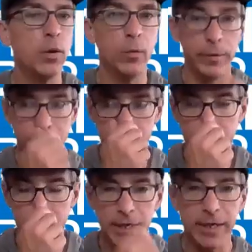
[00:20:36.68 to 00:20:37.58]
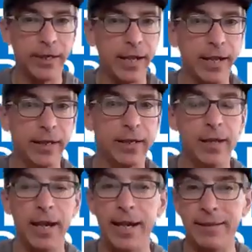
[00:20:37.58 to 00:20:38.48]
We've just created a
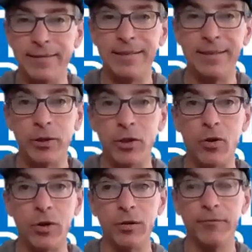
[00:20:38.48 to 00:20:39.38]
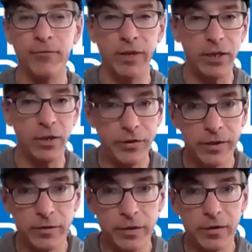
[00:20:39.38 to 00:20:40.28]
seminar video
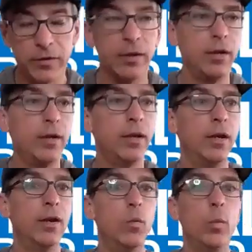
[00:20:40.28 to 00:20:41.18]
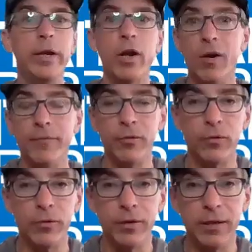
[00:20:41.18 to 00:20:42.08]
series. We
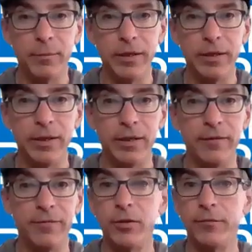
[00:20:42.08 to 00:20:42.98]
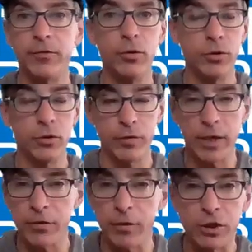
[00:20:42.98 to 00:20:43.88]
offer the ability for you to
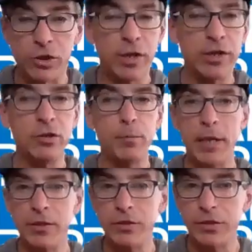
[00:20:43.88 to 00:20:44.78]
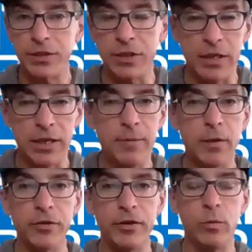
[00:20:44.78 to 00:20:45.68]
create the registration pages and the
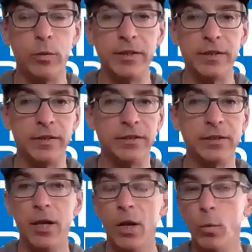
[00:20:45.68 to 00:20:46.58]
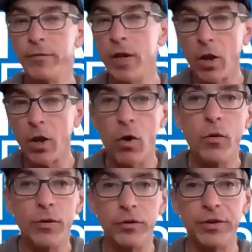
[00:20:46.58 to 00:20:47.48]
email sequences. We've got all
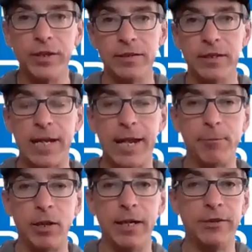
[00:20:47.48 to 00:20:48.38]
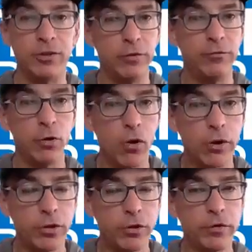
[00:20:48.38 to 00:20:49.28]
those things that capitalize. So if you are
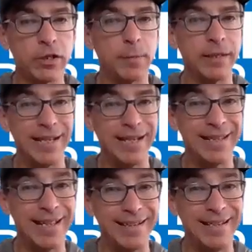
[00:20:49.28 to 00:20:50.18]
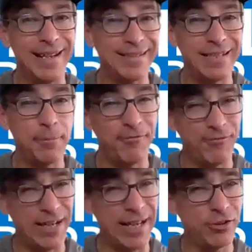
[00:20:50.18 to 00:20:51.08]
curious about taking that next step,
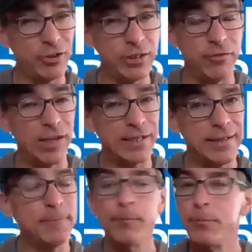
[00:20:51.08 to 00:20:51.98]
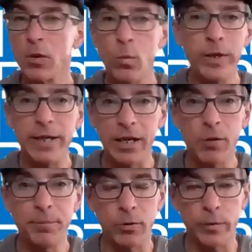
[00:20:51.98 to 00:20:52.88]
financially investing, we can
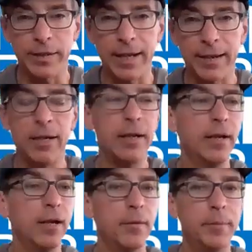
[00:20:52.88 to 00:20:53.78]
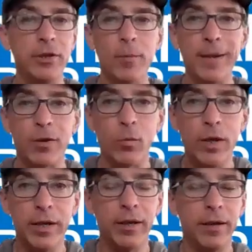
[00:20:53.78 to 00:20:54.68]
help you with that. But no matter
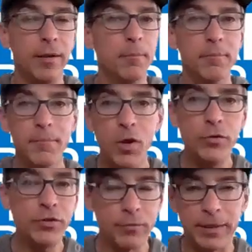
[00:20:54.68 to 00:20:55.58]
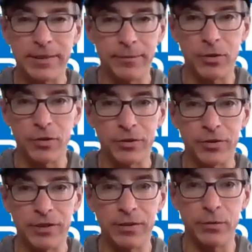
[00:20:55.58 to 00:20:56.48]
what, most of my seminars are
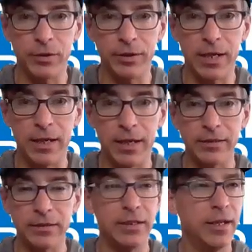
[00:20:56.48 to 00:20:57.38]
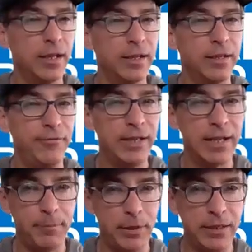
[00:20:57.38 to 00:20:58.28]
still online. The
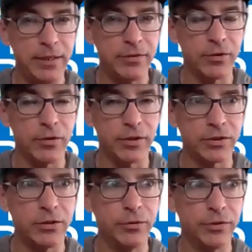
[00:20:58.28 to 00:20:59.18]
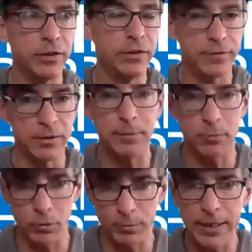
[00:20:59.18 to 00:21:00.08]
VIPs are exclusive to
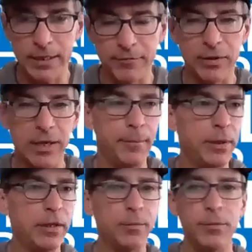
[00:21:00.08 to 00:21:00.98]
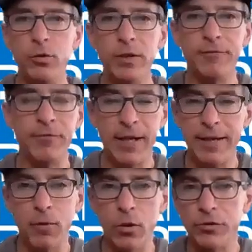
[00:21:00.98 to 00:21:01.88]
people who pay the VIPs, but you can
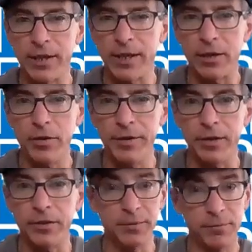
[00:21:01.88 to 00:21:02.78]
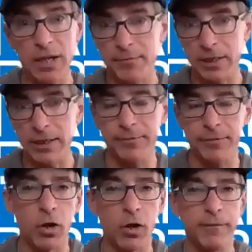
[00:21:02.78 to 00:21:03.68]
find most of that on there. Sometimes I even
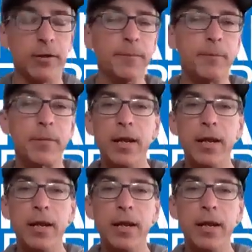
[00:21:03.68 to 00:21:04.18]
offer them